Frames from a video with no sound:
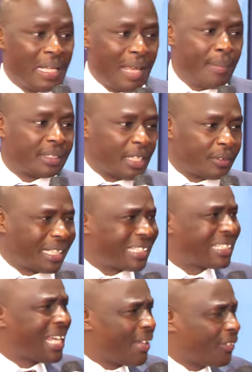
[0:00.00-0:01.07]
Let me tell you, there
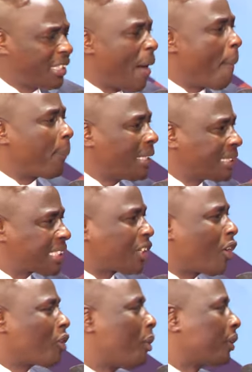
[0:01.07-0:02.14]
is nothing that pleases
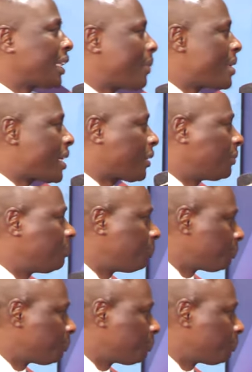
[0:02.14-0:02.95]
God more than a miracle.